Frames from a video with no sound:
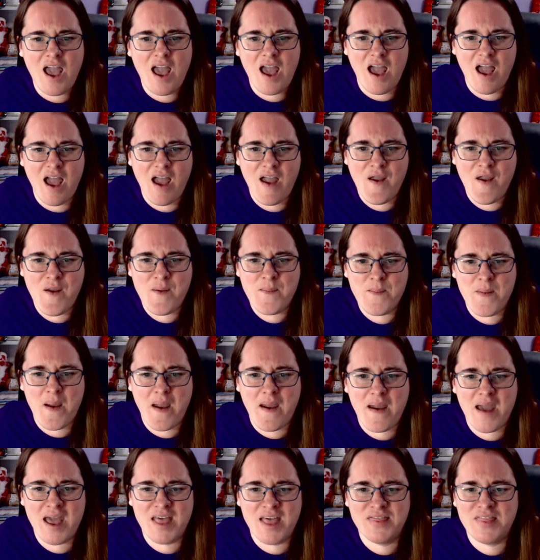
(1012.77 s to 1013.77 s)
And
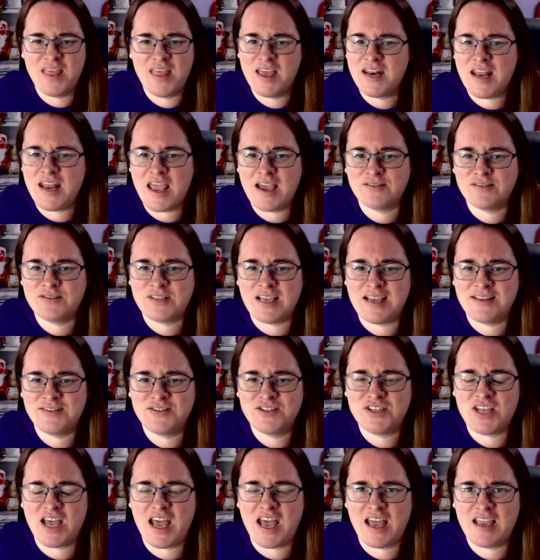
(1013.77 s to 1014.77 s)
they're now down
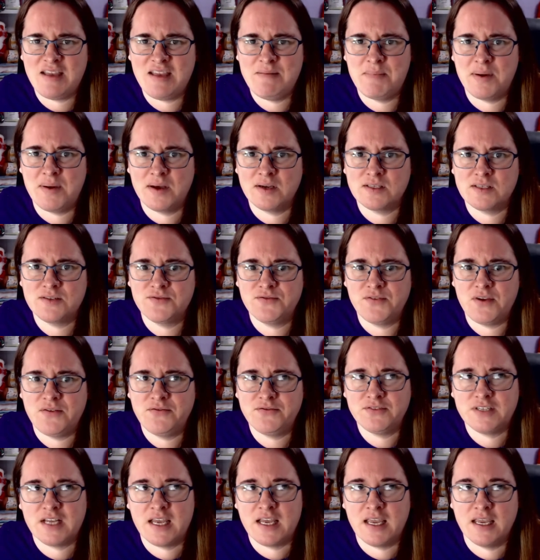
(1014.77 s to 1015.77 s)
to
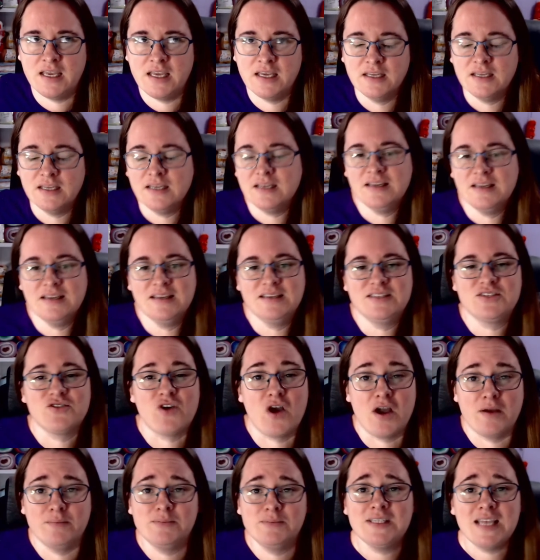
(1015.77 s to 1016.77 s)
$8.50. So
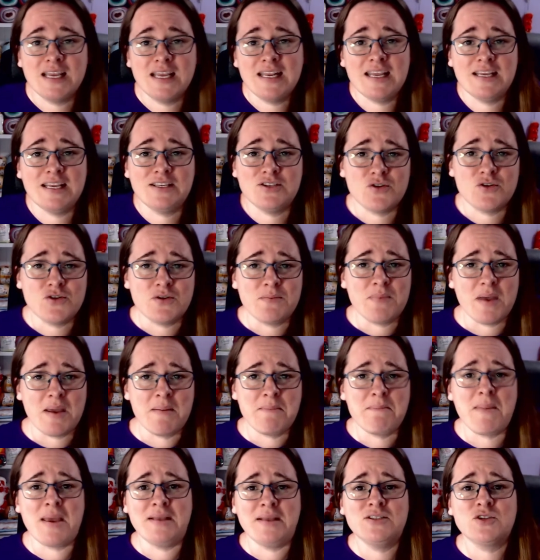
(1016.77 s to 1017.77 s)
I'm sitting here doing a bit of
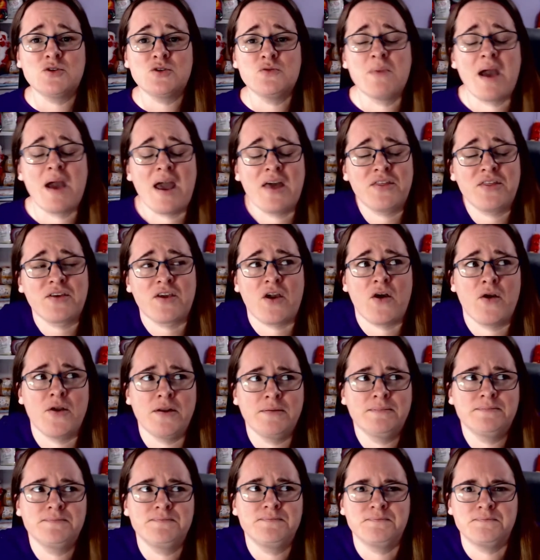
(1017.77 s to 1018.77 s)
mental math
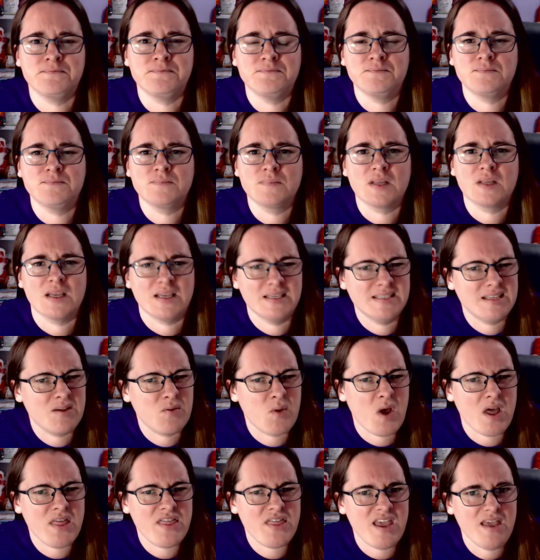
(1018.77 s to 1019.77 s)
going, is it
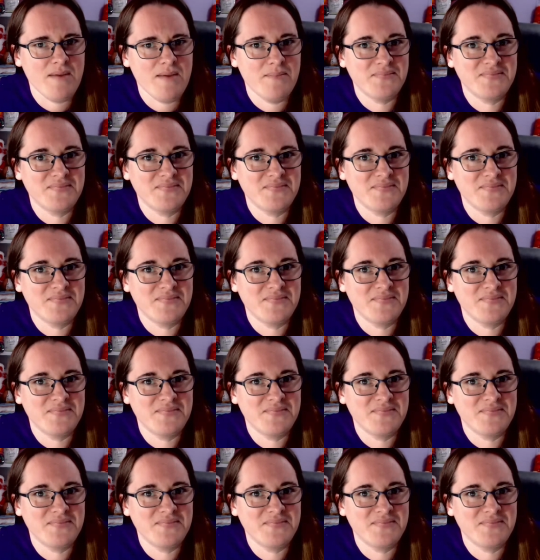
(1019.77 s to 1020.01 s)
worth it?